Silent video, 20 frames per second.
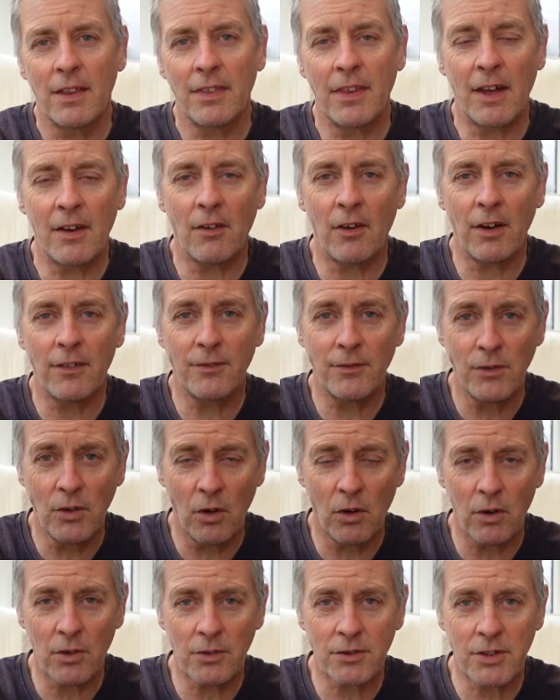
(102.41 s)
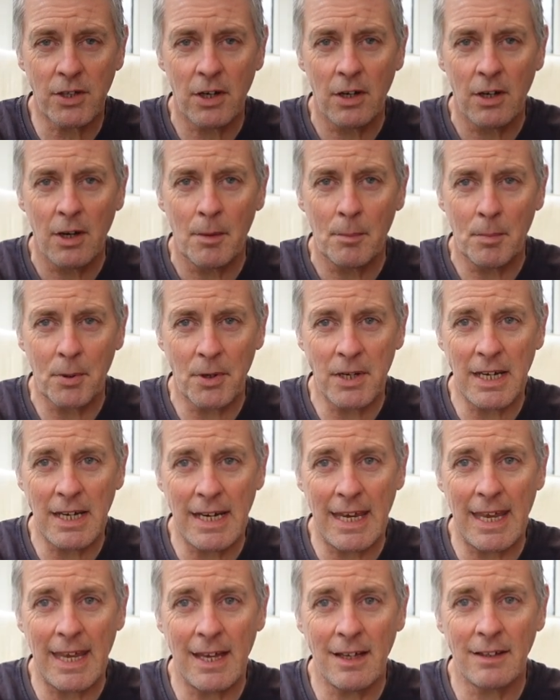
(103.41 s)
that I've not put
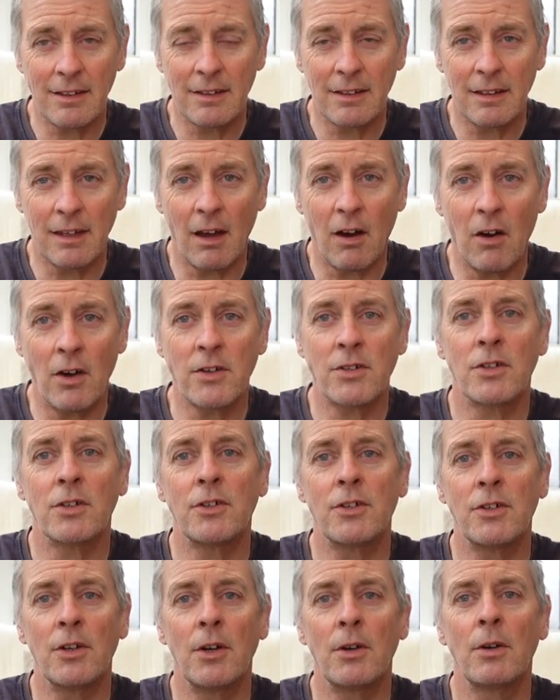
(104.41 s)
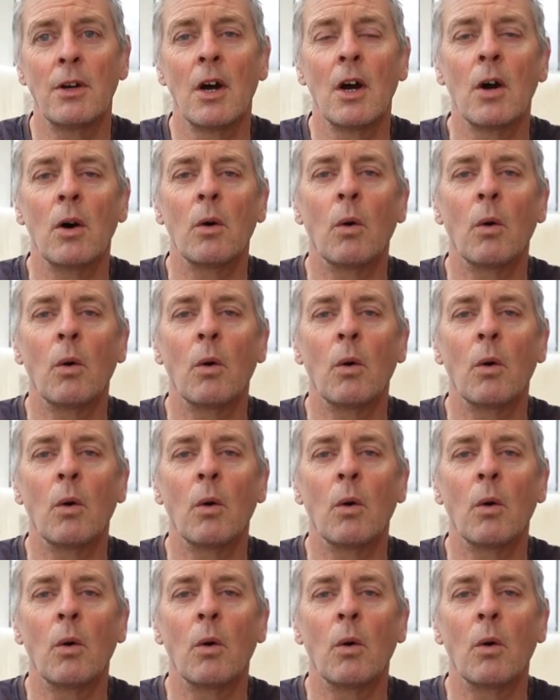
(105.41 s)
in here that I should do,